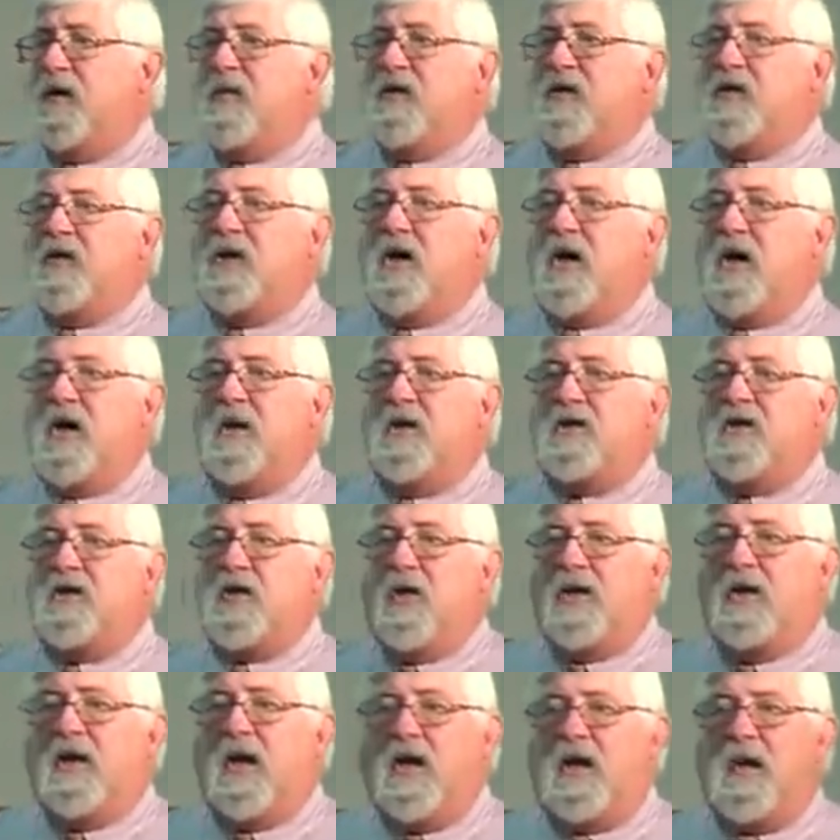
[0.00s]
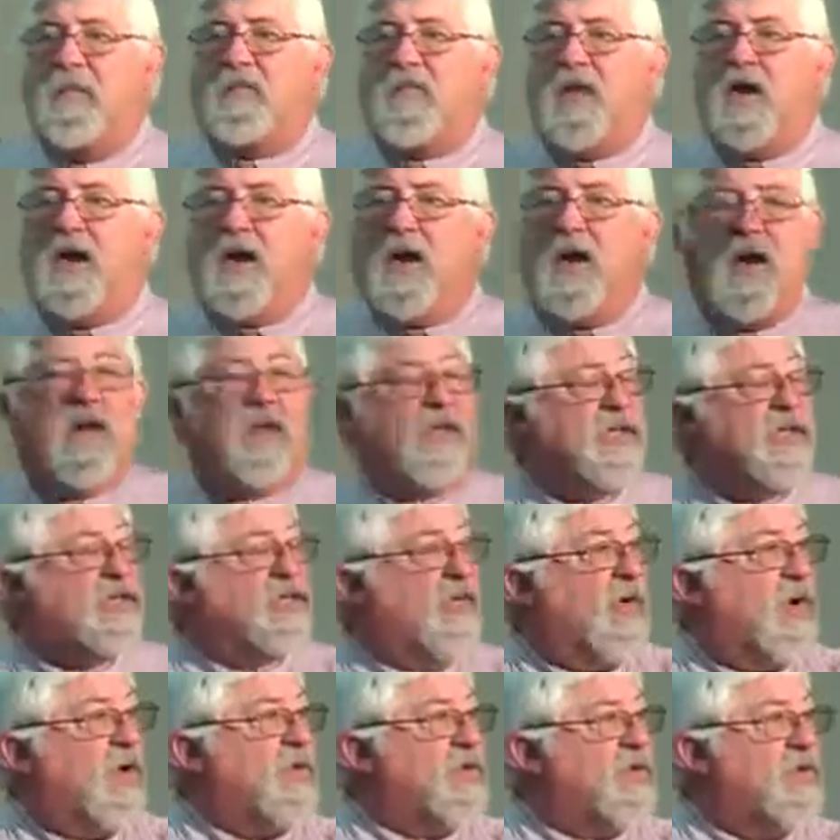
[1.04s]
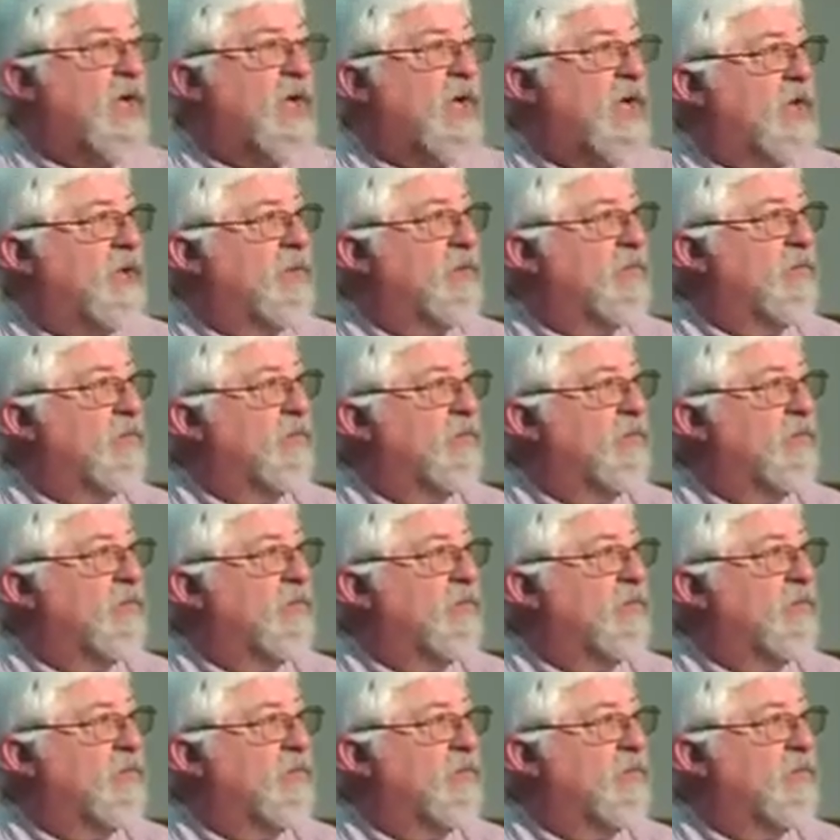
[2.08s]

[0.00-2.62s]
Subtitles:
of the church so that they could bring all these folks in.